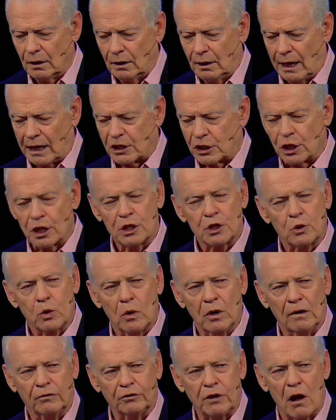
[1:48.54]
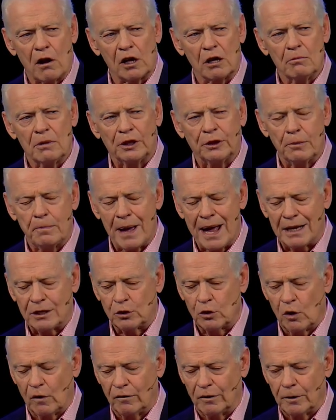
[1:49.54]
Exodus twelve, talking about the
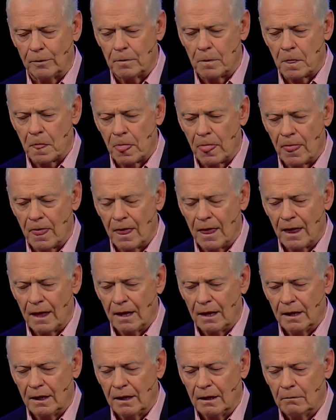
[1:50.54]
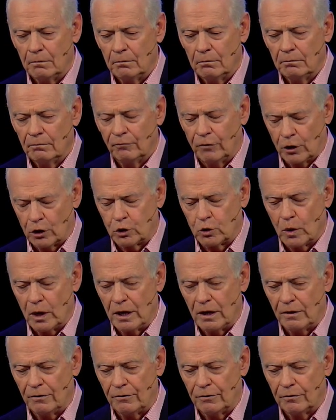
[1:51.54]
Passover. Verse
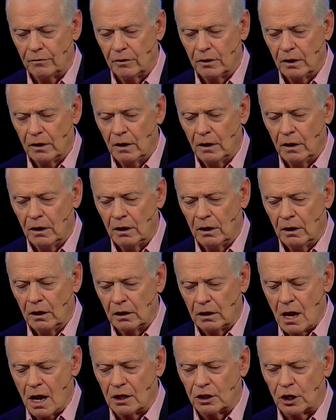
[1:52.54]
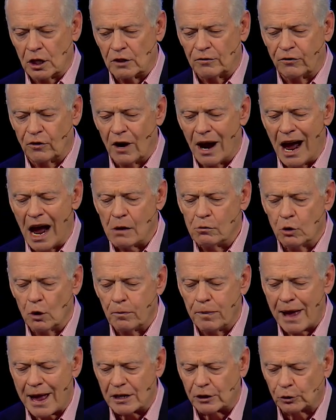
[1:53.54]
twelve. God says, for I will
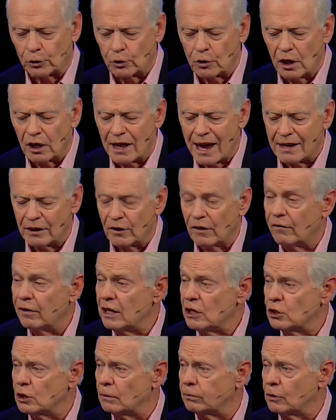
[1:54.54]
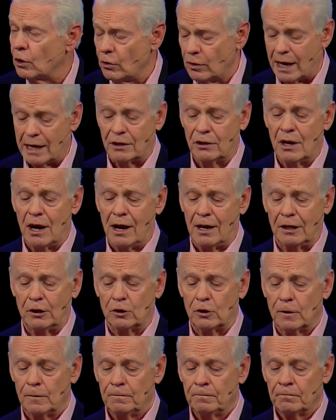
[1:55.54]
pass through the land of Egypt on that
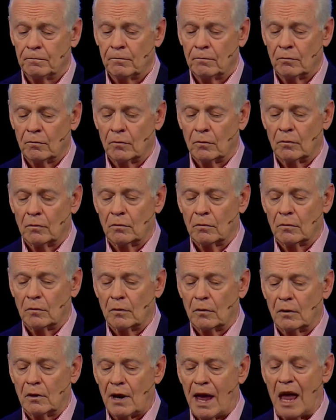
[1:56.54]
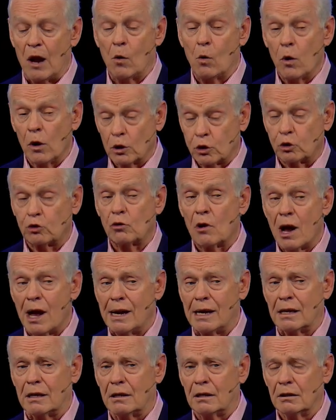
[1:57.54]
night and will
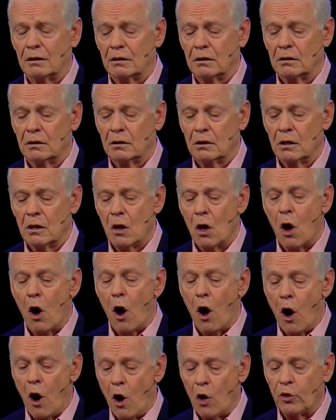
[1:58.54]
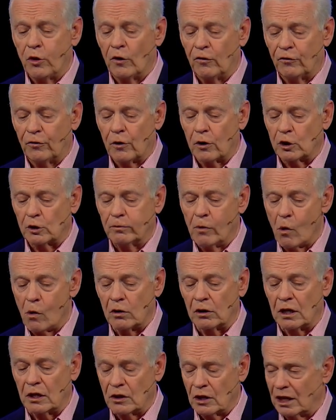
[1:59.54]
strike all the
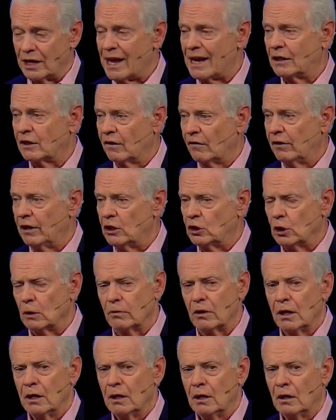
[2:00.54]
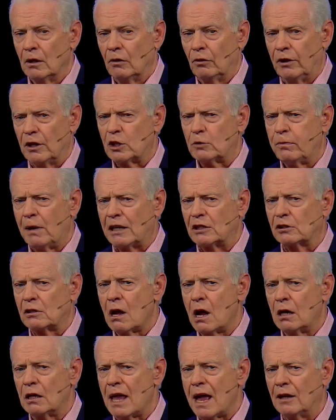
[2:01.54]
firstborn in the land of Egypt. This makes
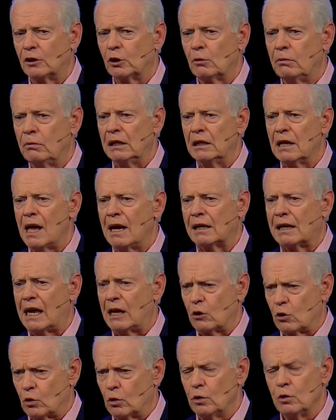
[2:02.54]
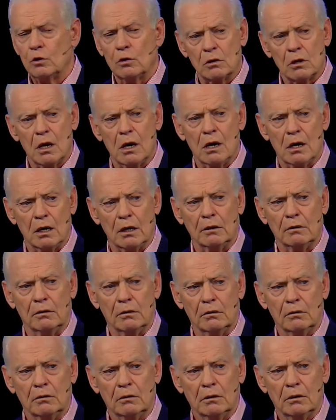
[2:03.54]
God out like a cruel God,
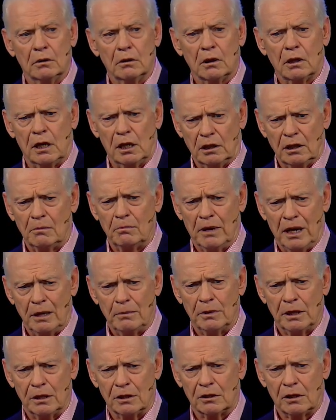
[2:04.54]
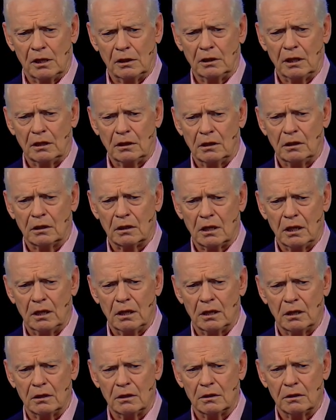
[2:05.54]
killing babies, killing little
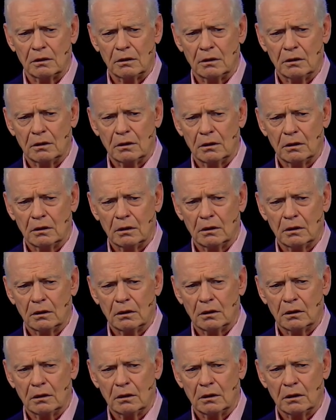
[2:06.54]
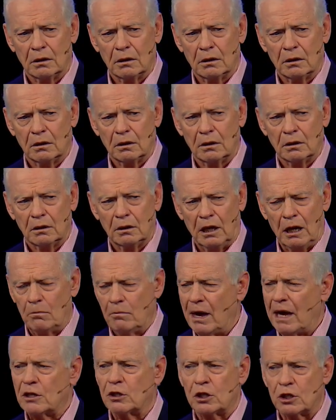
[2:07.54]
kids. It
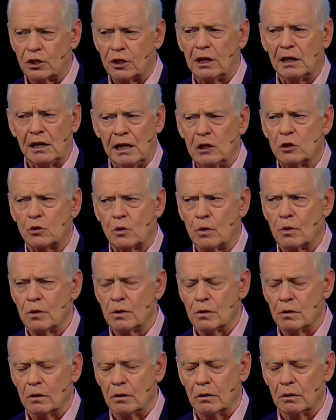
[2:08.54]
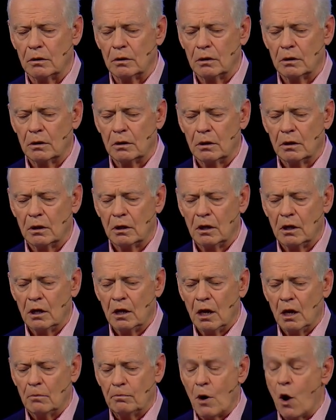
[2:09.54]
makes us think he's cruel,
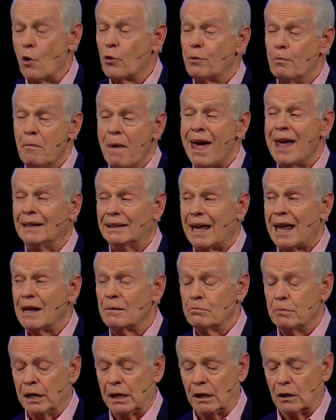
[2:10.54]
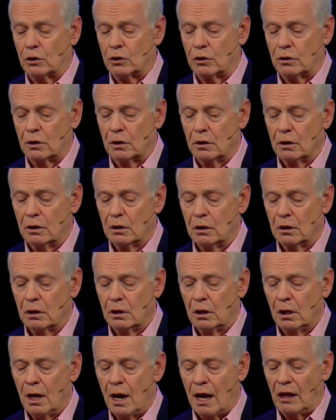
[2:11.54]
both man and beast.
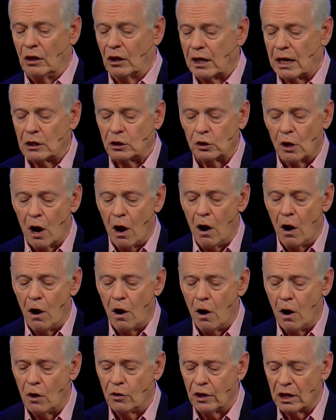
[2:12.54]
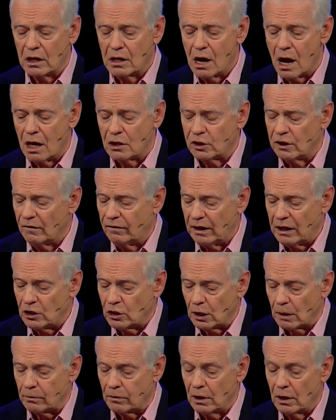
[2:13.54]
And against all the gods of
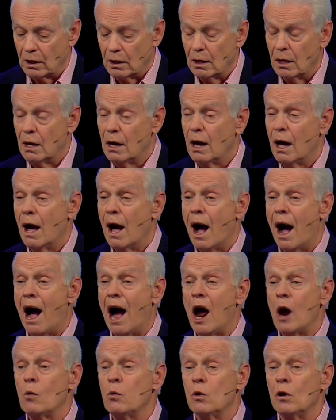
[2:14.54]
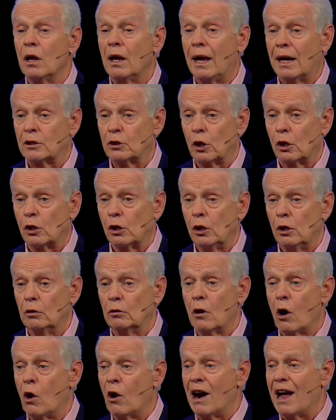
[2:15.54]
Egypt, I will
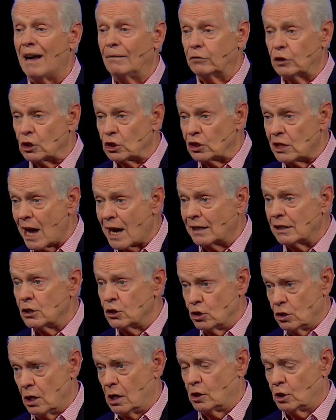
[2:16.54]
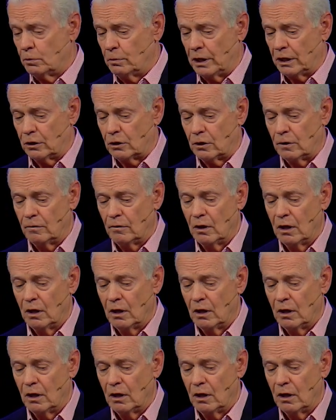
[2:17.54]
execute, or I have decided judgment.